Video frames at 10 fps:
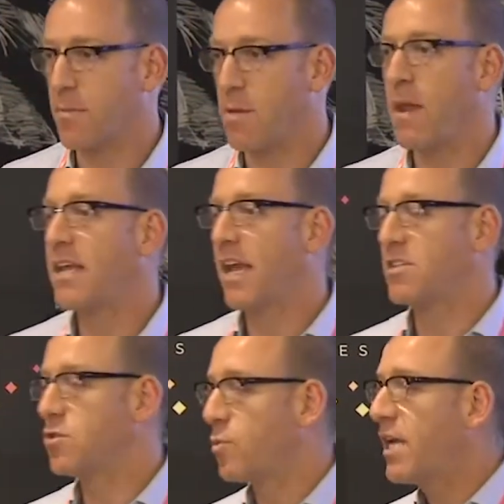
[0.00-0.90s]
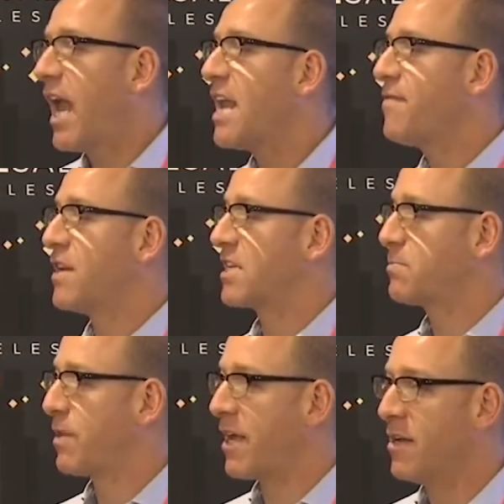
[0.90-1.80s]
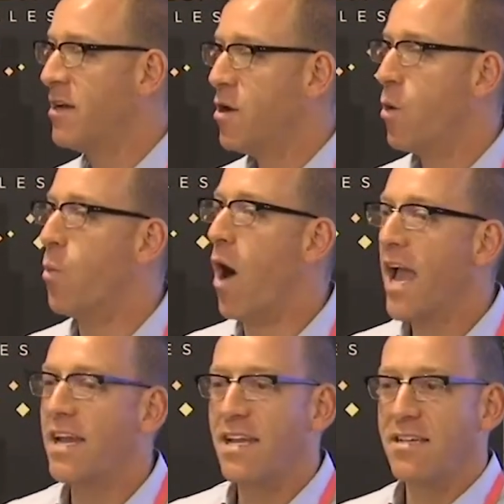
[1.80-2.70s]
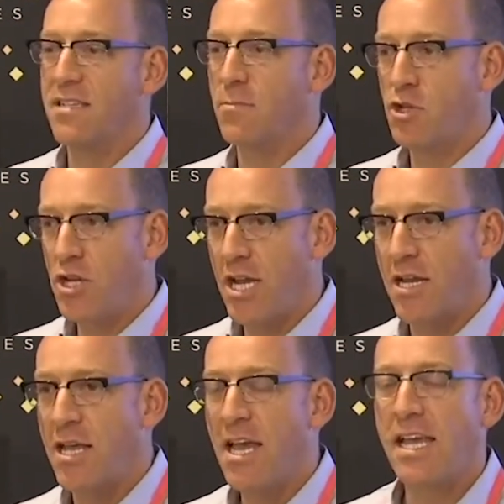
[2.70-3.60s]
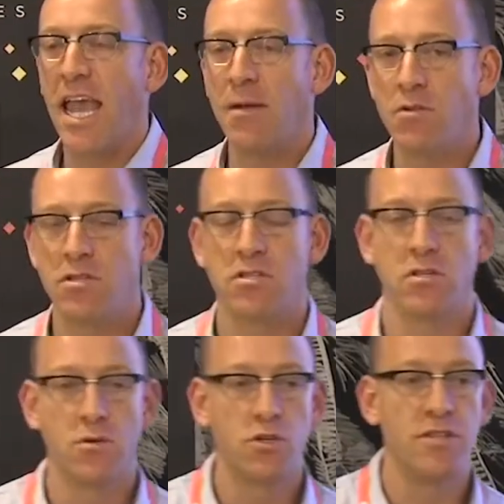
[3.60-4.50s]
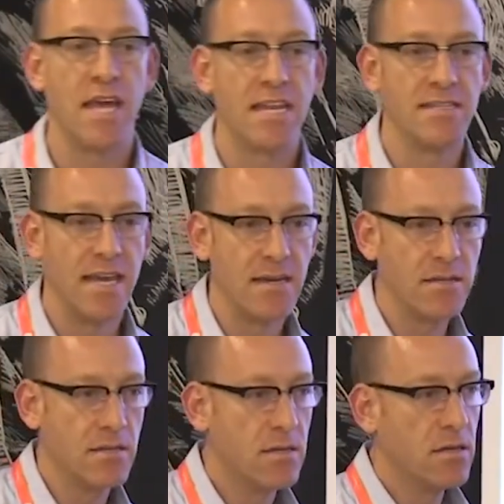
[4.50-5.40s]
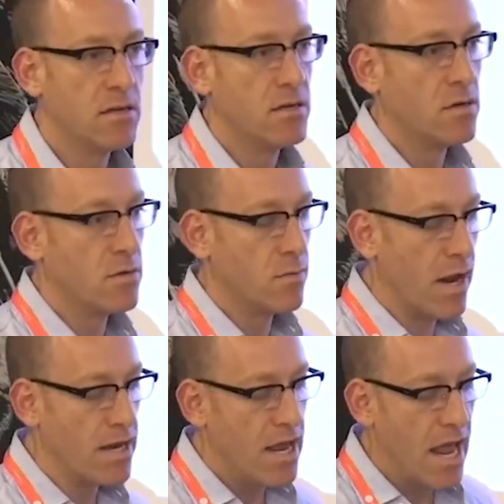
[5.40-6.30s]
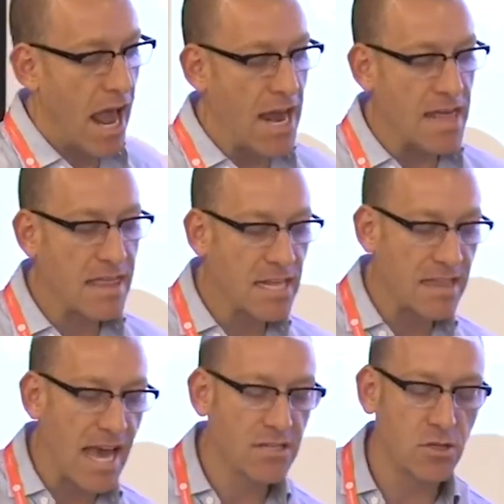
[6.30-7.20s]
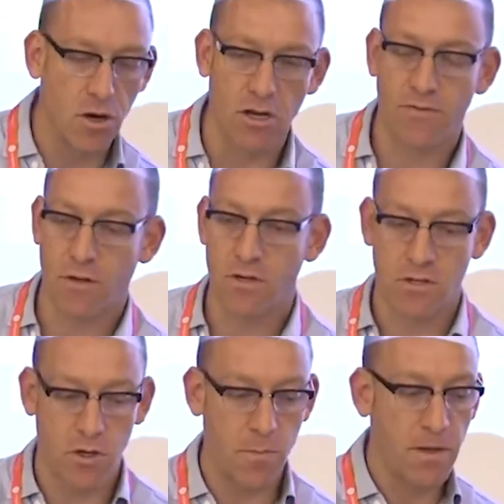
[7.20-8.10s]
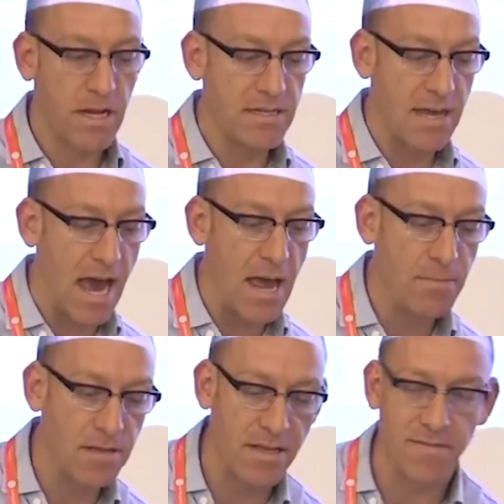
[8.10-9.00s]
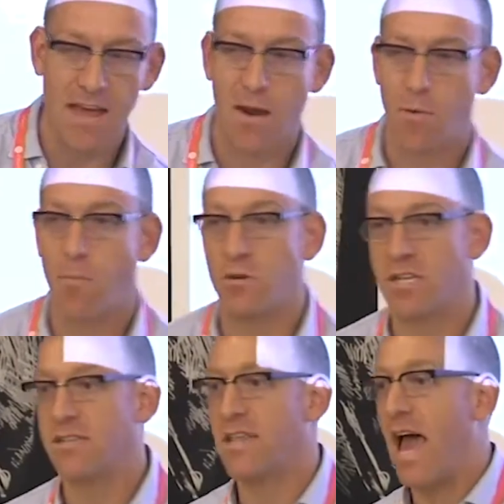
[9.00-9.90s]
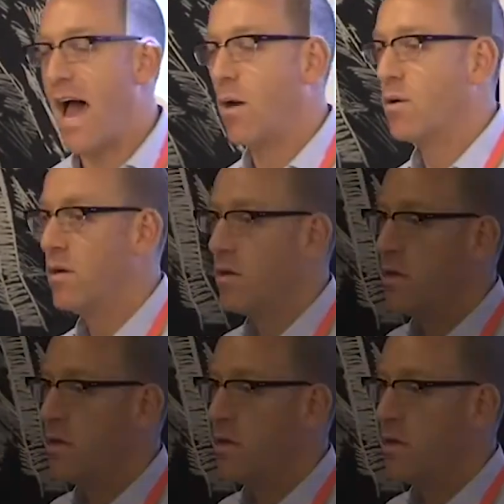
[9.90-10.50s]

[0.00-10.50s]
And in many cases, we can't even explain why it is the machine came to the solution that it did, right? And I think that's cause for concern because I believe that represents the how.